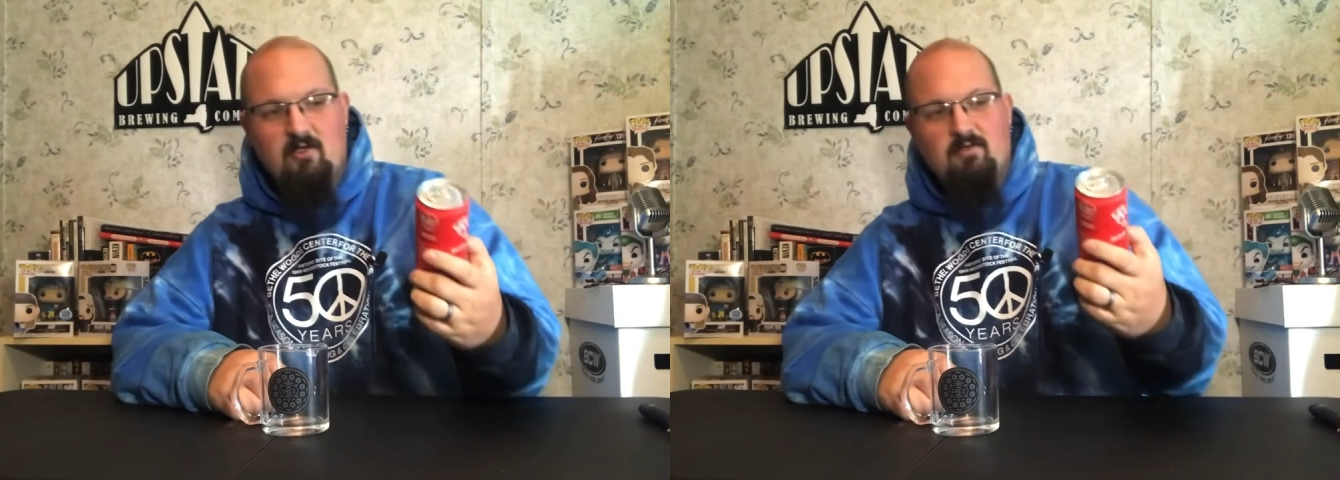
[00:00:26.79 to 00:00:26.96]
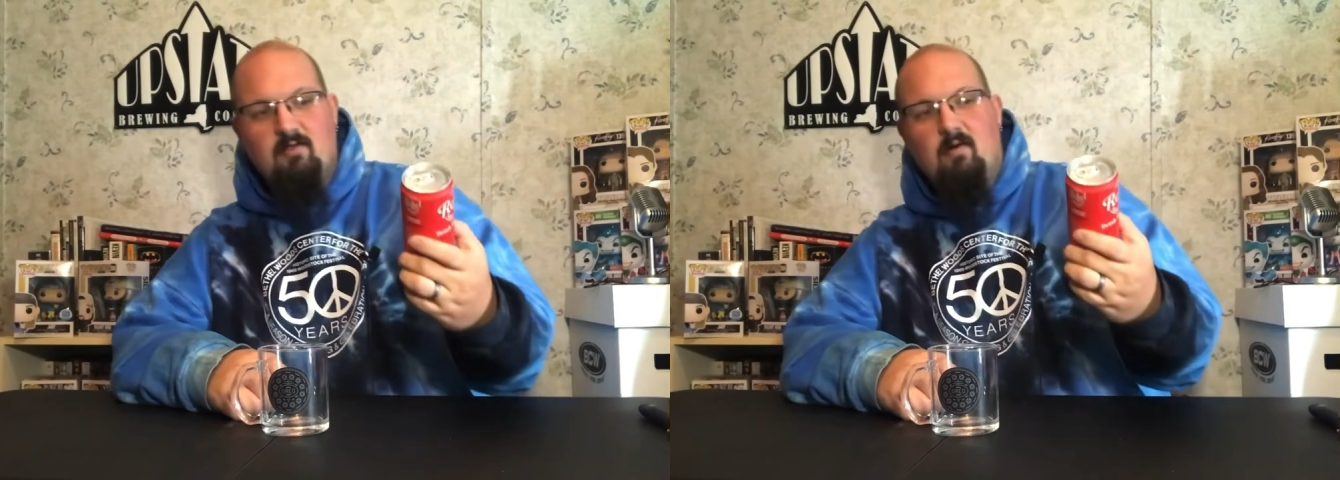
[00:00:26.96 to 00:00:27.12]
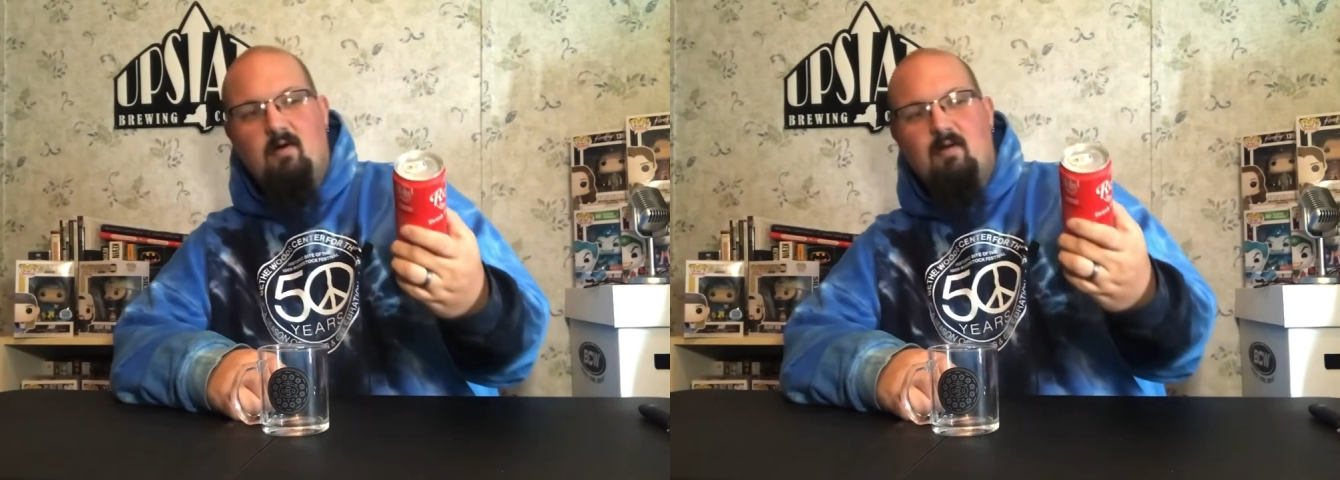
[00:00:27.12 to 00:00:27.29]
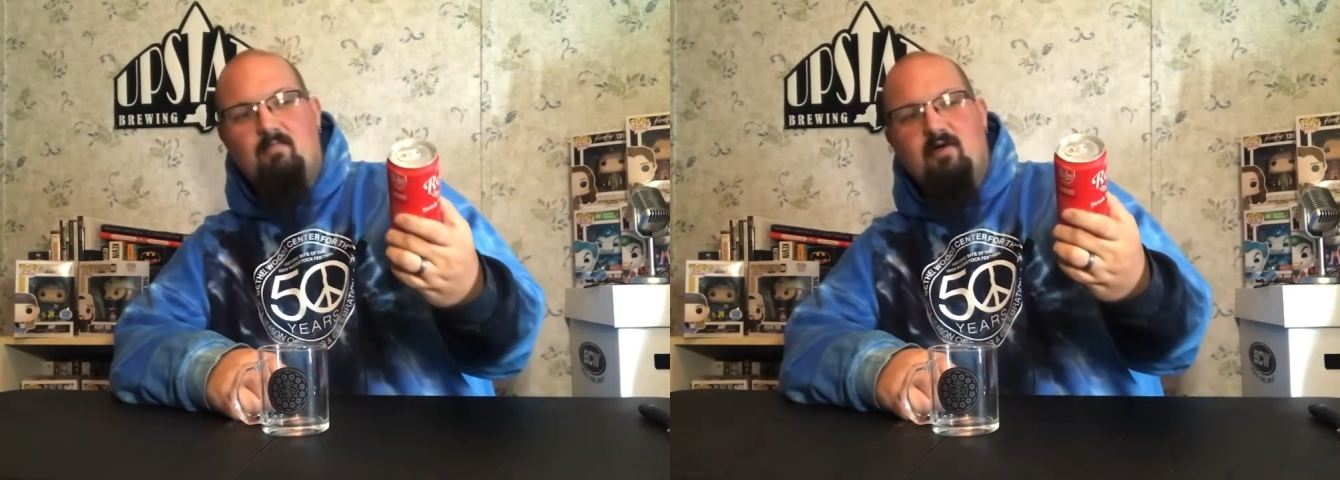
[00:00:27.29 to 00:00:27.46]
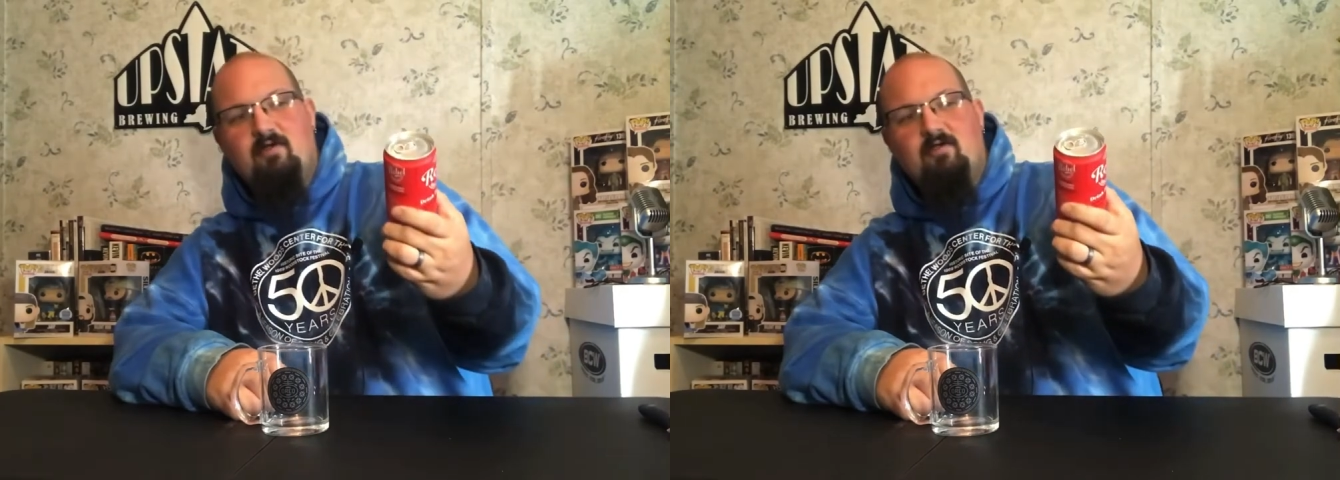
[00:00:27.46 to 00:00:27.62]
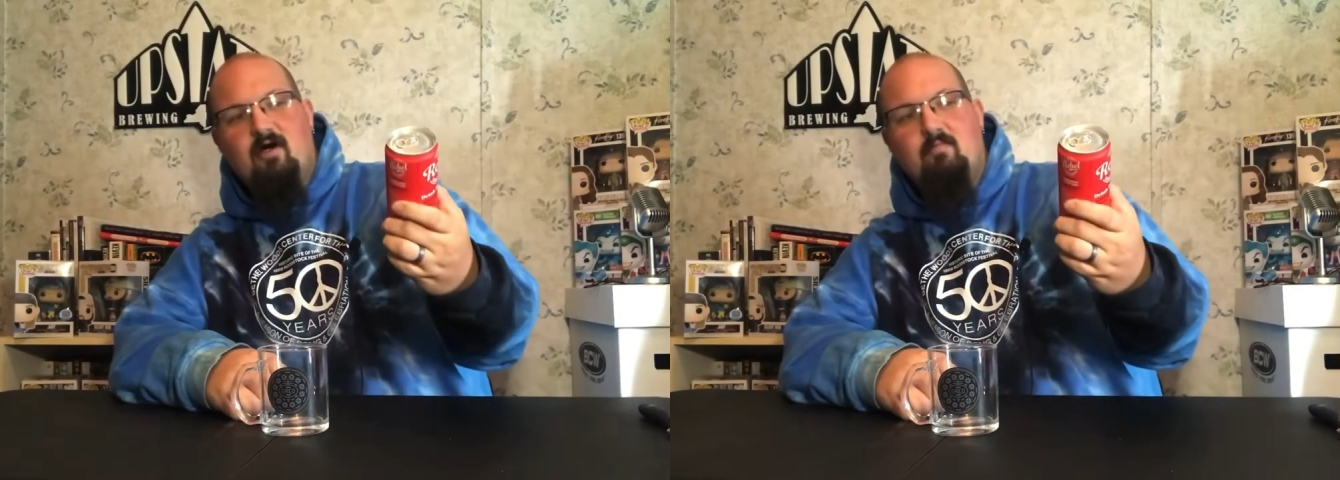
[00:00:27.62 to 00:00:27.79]
So I
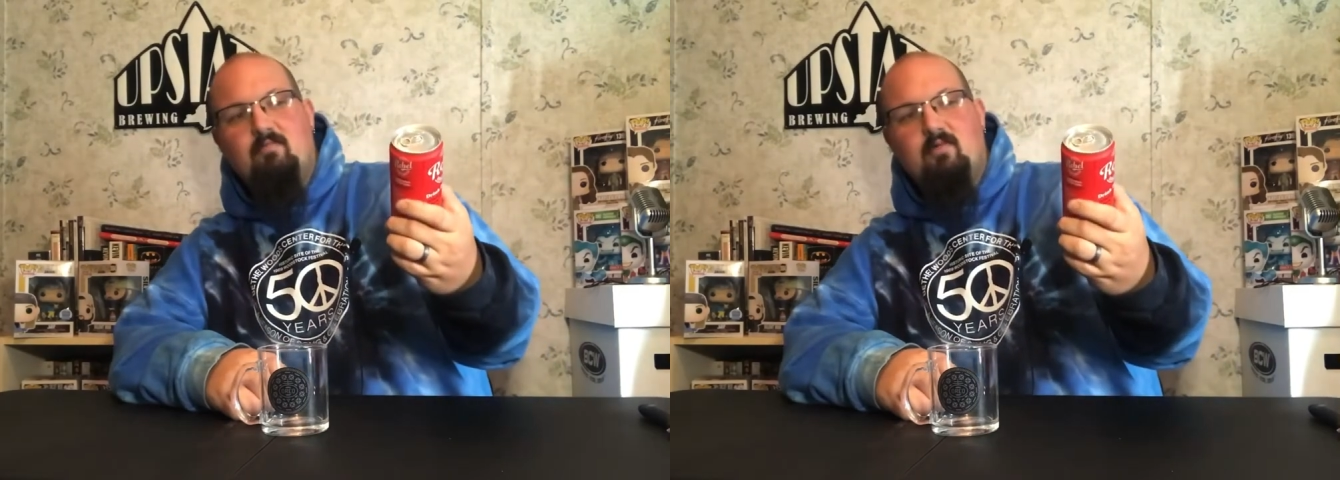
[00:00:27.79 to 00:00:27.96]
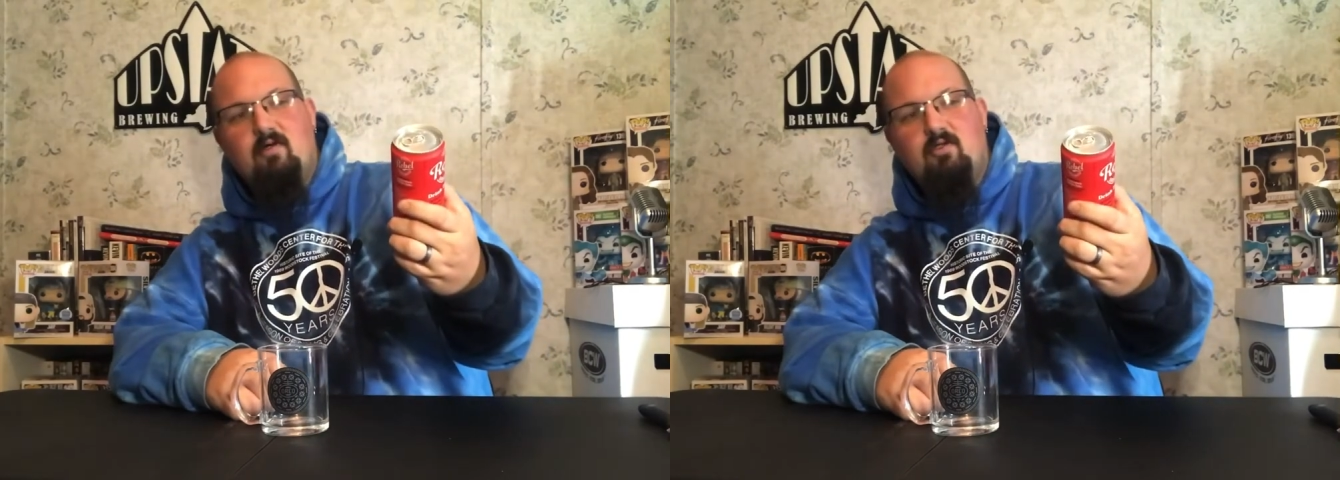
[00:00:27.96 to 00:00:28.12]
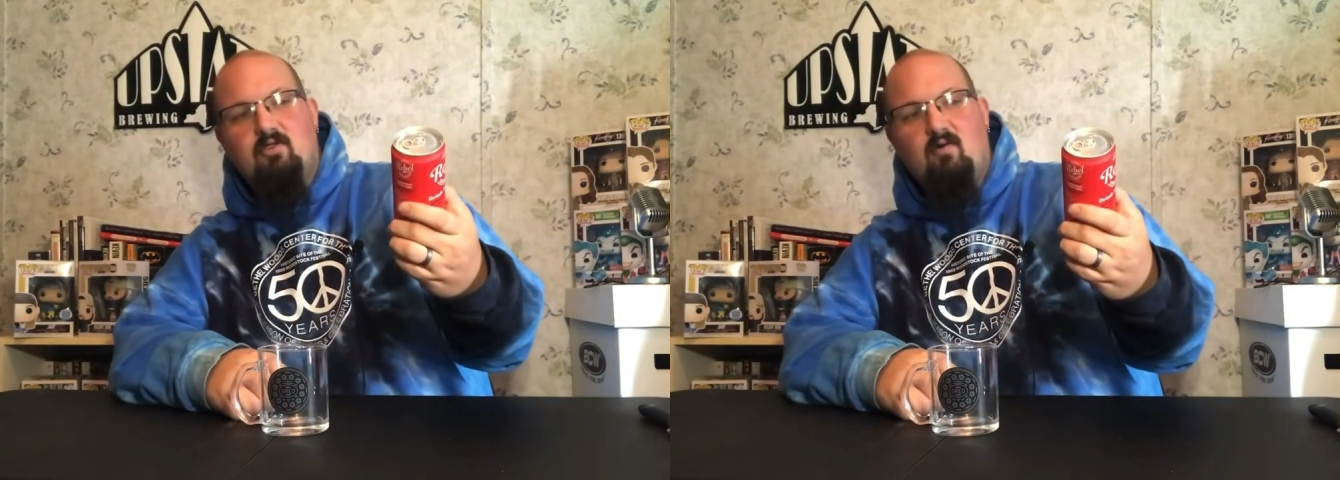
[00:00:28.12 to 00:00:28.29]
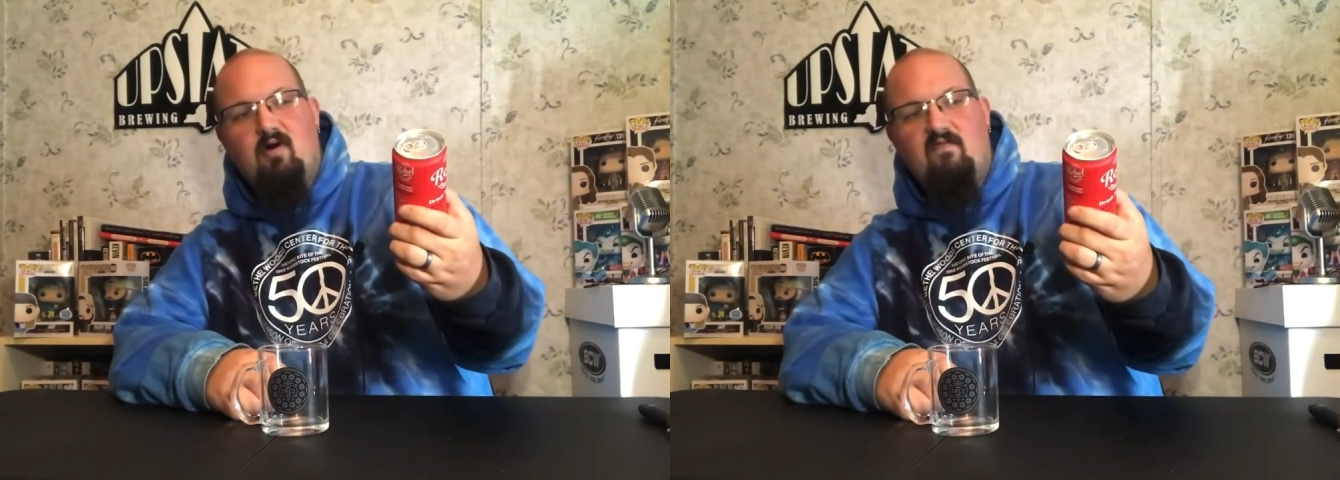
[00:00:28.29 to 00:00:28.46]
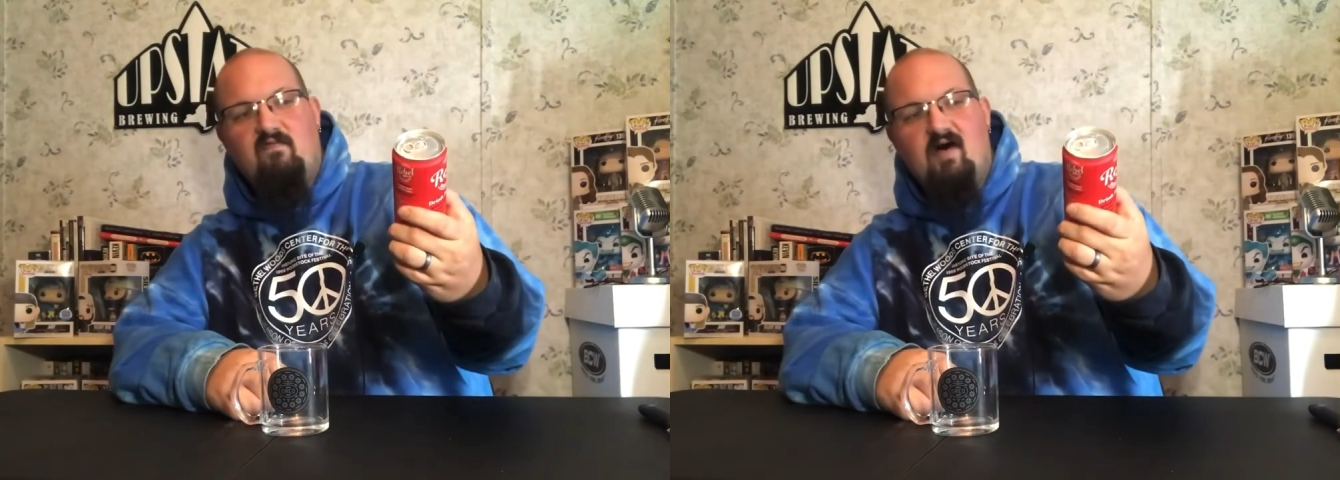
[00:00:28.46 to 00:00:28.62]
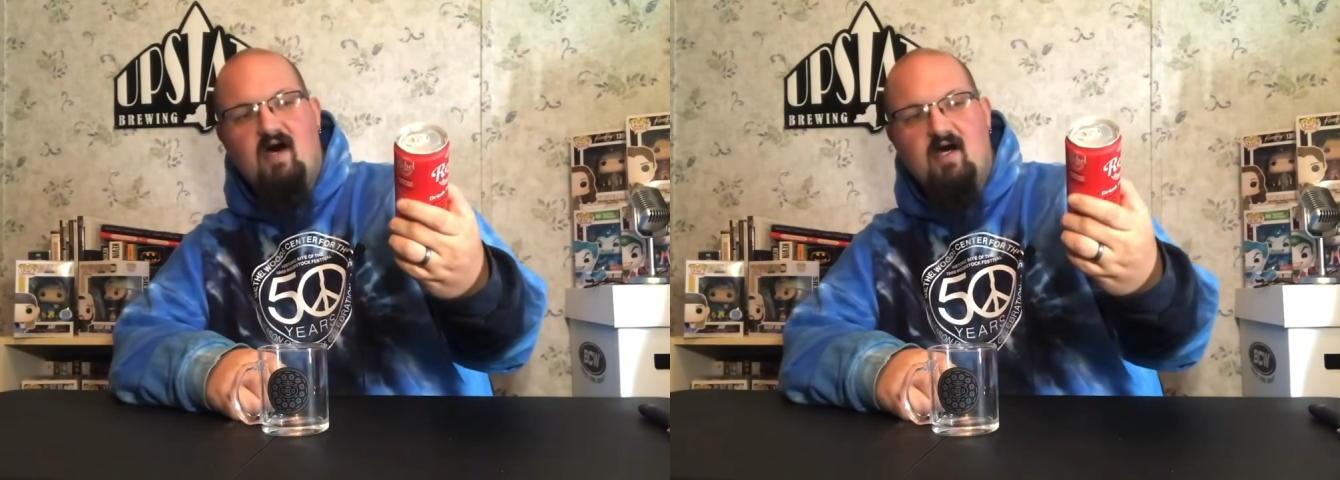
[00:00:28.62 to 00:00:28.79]
picked up
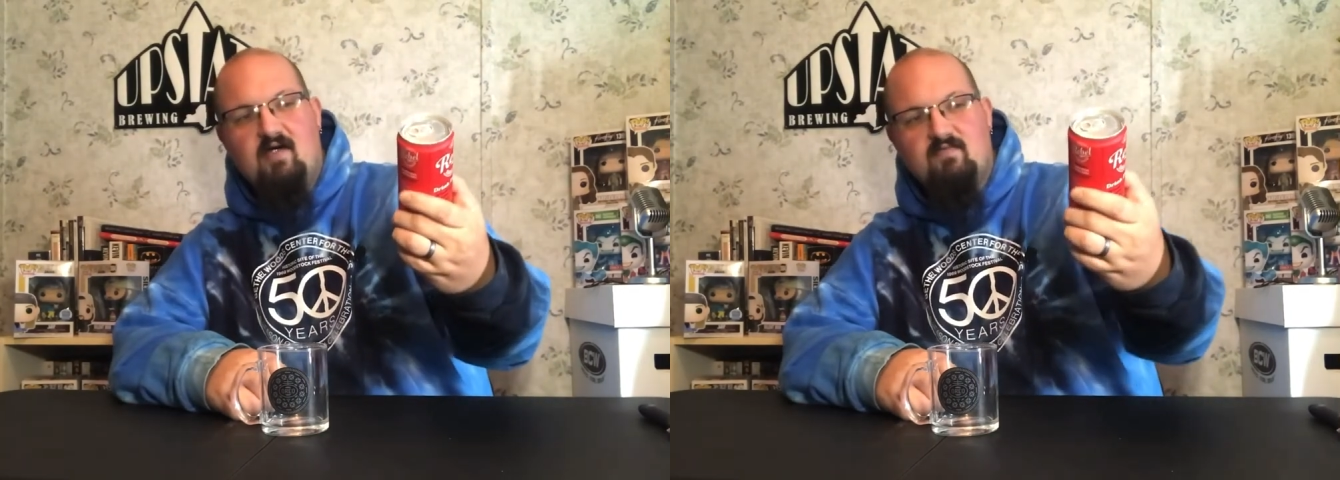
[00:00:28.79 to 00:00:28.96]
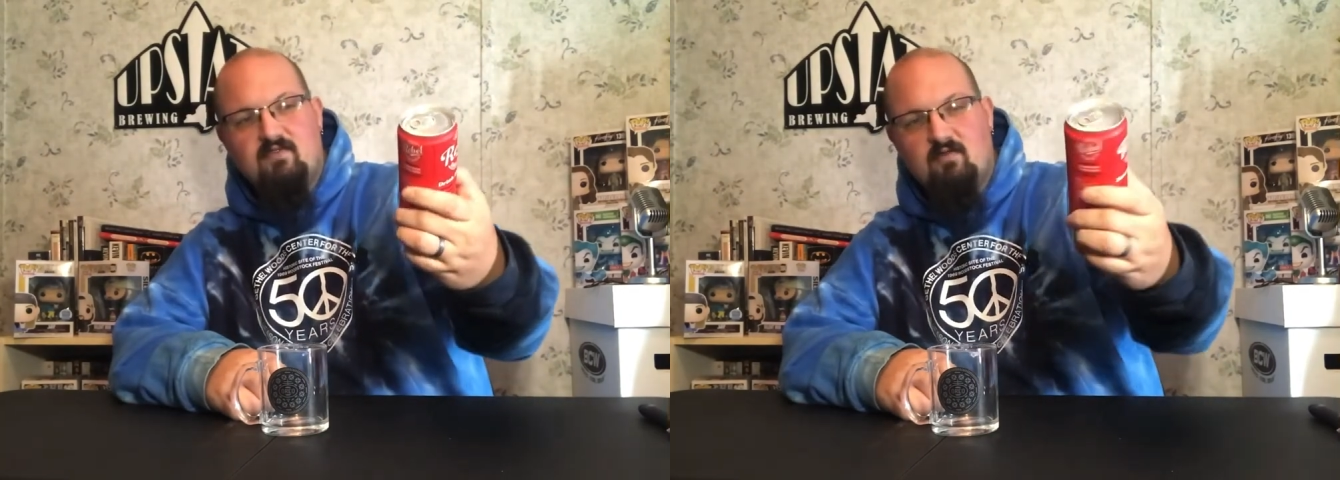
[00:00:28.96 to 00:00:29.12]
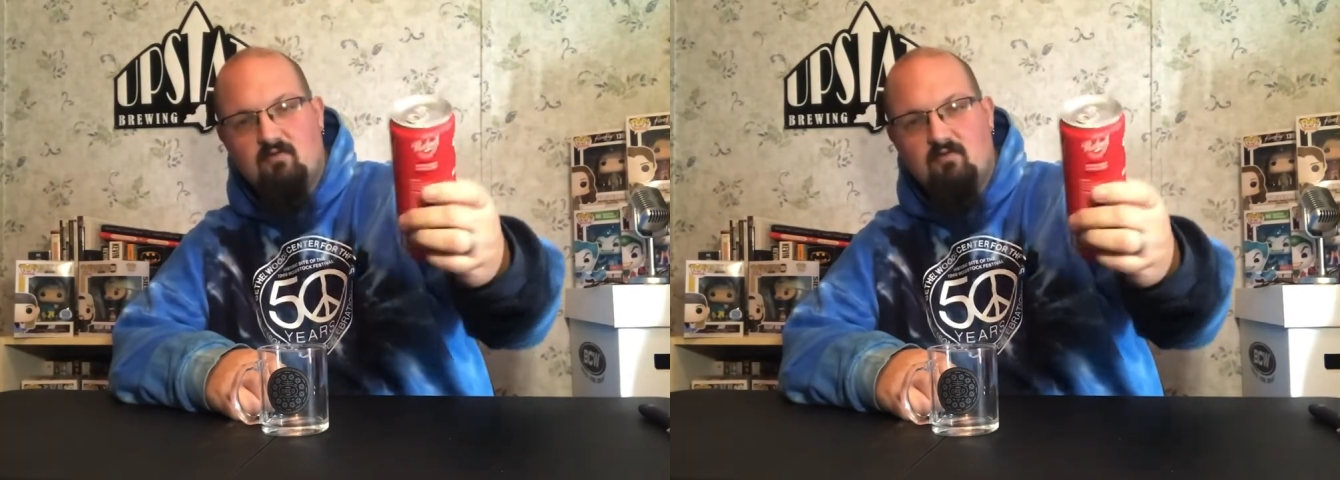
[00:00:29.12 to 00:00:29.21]
12/5's